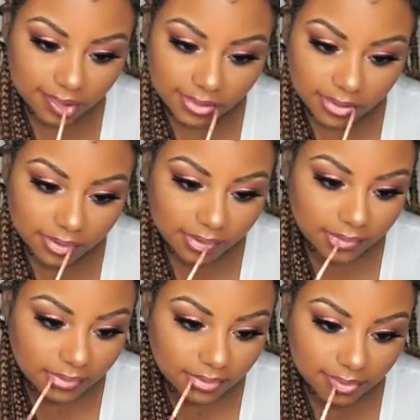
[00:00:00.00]
just to
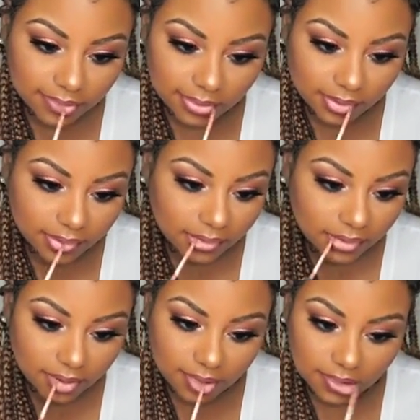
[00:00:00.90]
give it an extra
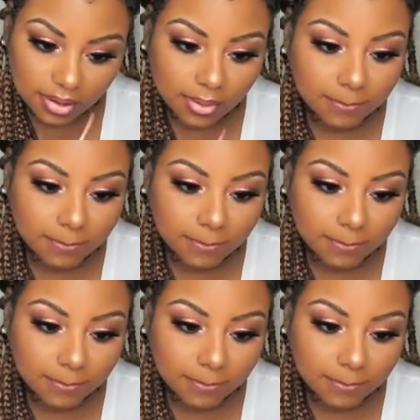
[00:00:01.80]
pop.